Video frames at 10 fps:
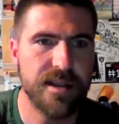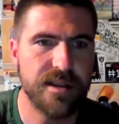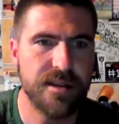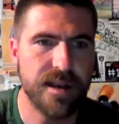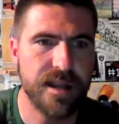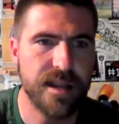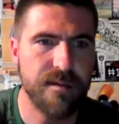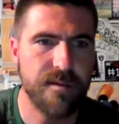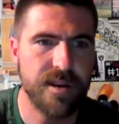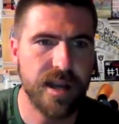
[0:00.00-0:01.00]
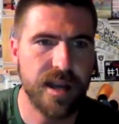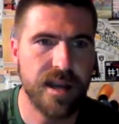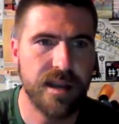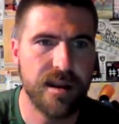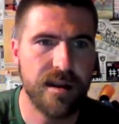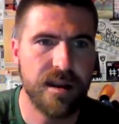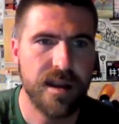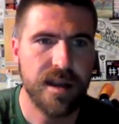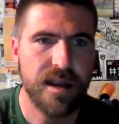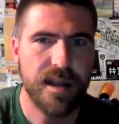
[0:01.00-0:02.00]
Just so I can double check
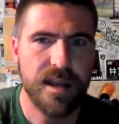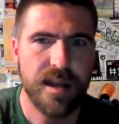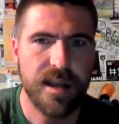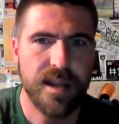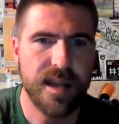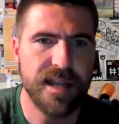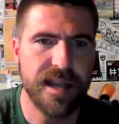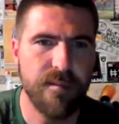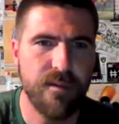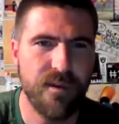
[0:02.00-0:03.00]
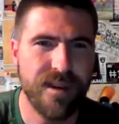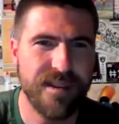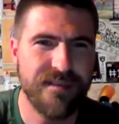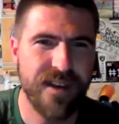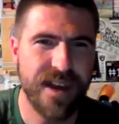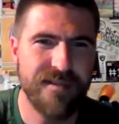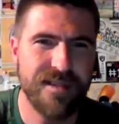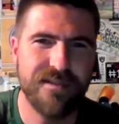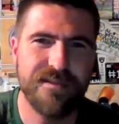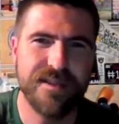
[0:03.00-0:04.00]
here. Yeah, 10 points, 5
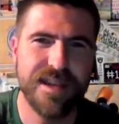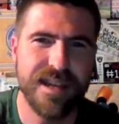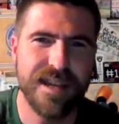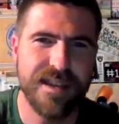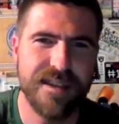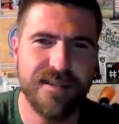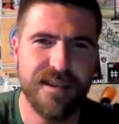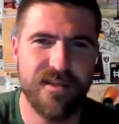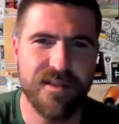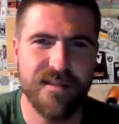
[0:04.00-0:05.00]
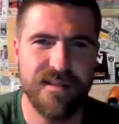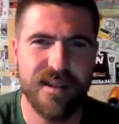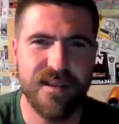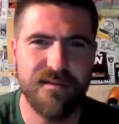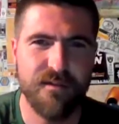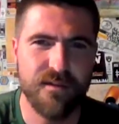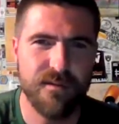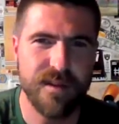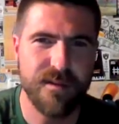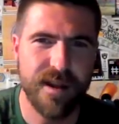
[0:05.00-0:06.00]
of 13, 7 assists,
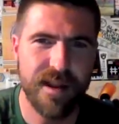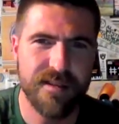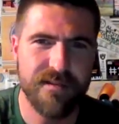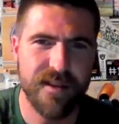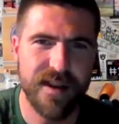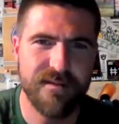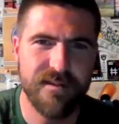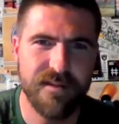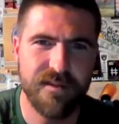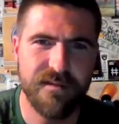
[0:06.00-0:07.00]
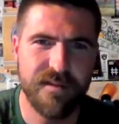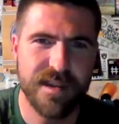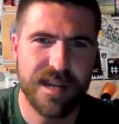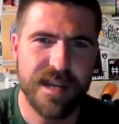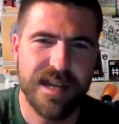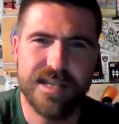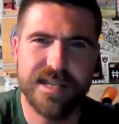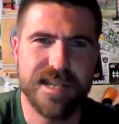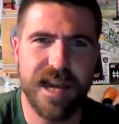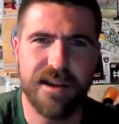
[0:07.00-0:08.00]
4 rebounds, 5 turnovers.
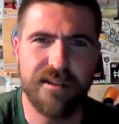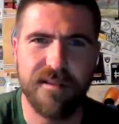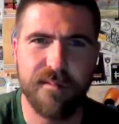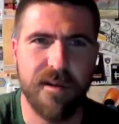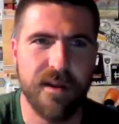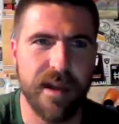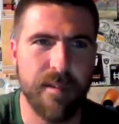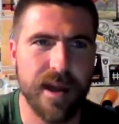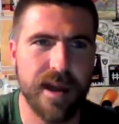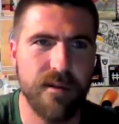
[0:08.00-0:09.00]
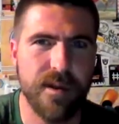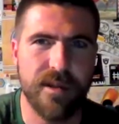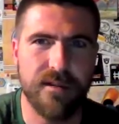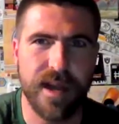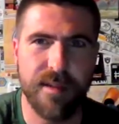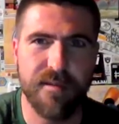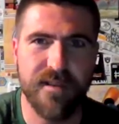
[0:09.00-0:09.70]
Just not a Chris Paul game. Not going to win you a game.